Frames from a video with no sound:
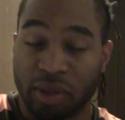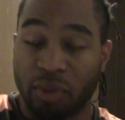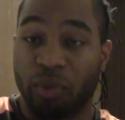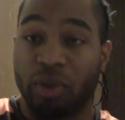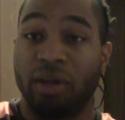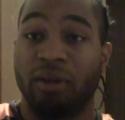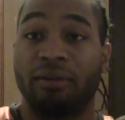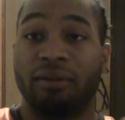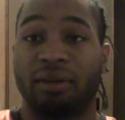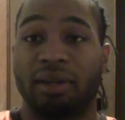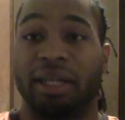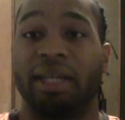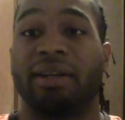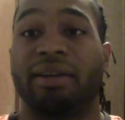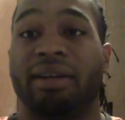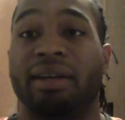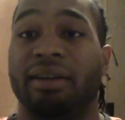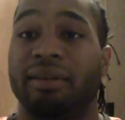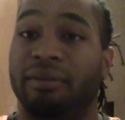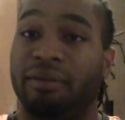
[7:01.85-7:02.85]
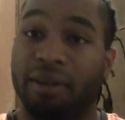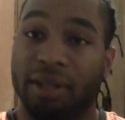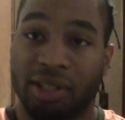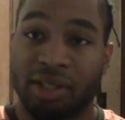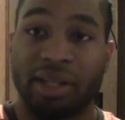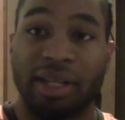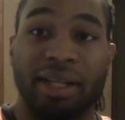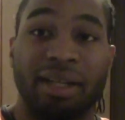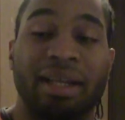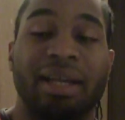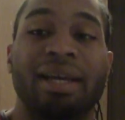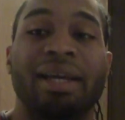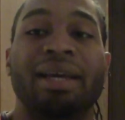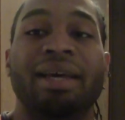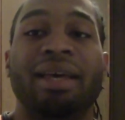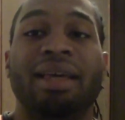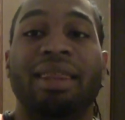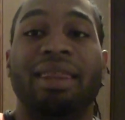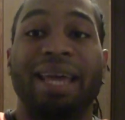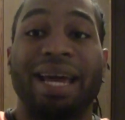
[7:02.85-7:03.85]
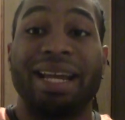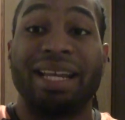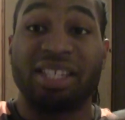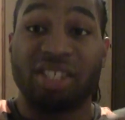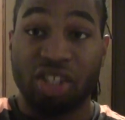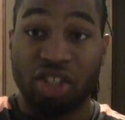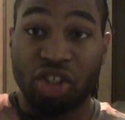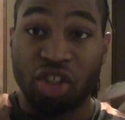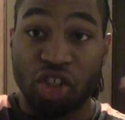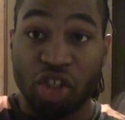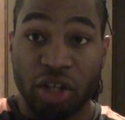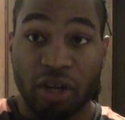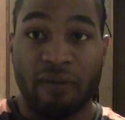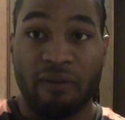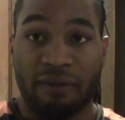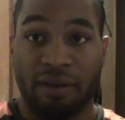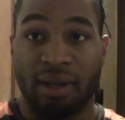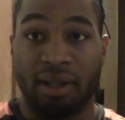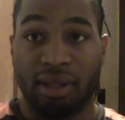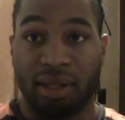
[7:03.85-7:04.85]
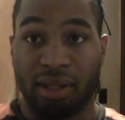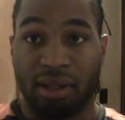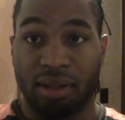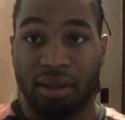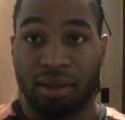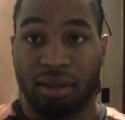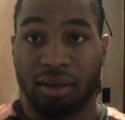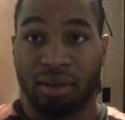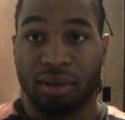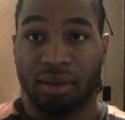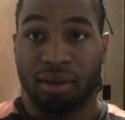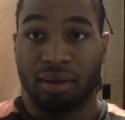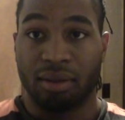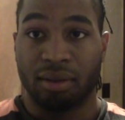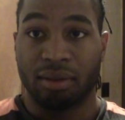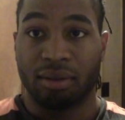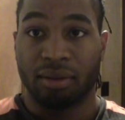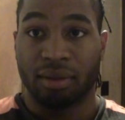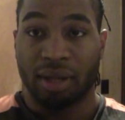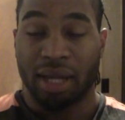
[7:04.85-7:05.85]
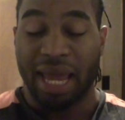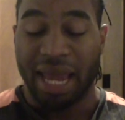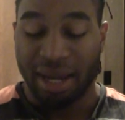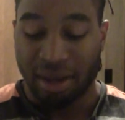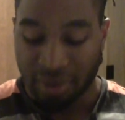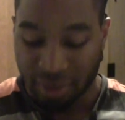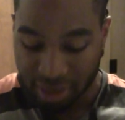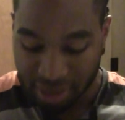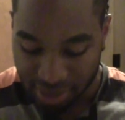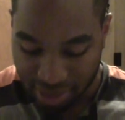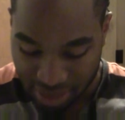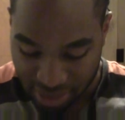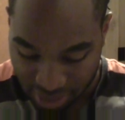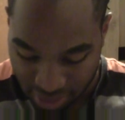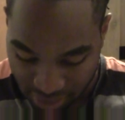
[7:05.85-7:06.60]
and when you feel angry and frustrated, that is a good feeling. Angerness